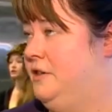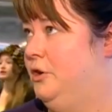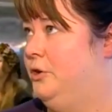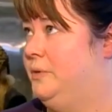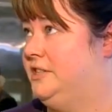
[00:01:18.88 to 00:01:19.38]

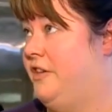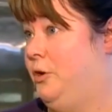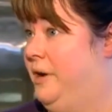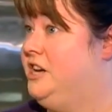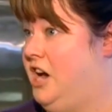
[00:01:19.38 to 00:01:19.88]
who was on
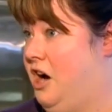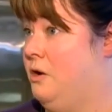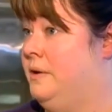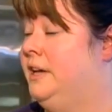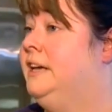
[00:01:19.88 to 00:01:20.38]
the
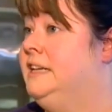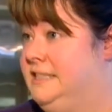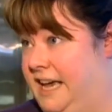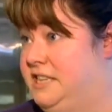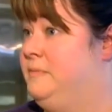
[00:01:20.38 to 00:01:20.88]
window
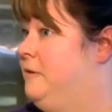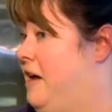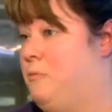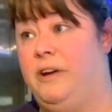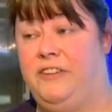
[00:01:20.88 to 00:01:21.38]
said to me,
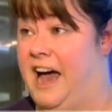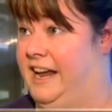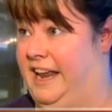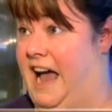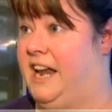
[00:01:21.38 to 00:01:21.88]
Ma'am, we've got to
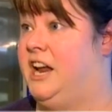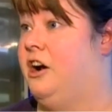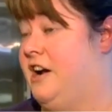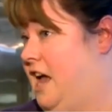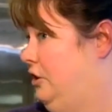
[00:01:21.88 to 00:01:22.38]
get out of
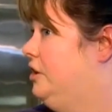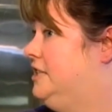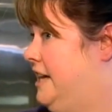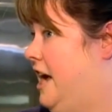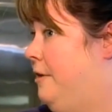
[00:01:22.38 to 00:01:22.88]
here. And I
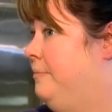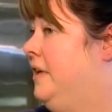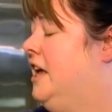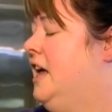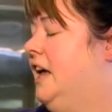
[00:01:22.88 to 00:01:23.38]
looked at him
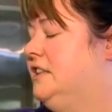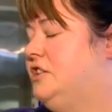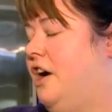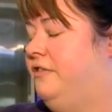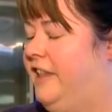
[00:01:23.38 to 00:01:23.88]
and
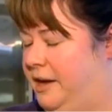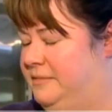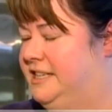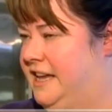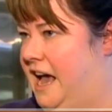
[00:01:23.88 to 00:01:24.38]
saw
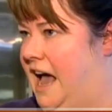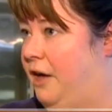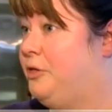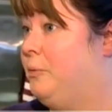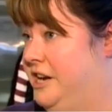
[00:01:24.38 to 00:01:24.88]
flames
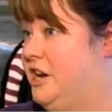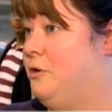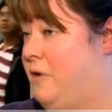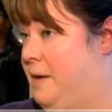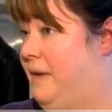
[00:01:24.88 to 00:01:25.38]
out the
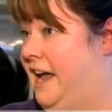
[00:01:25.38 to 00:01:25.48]
window right by